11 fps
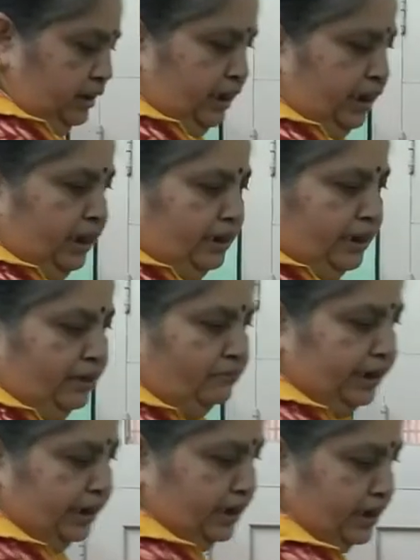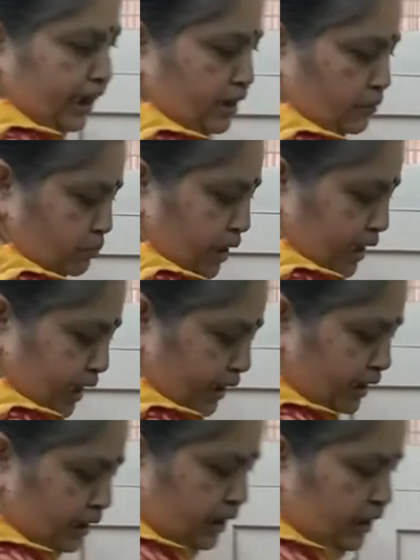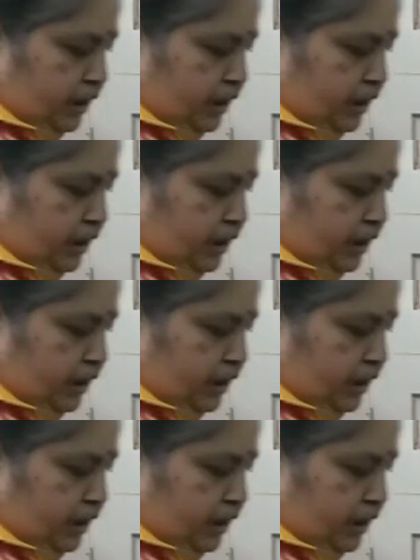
here I have written a number line,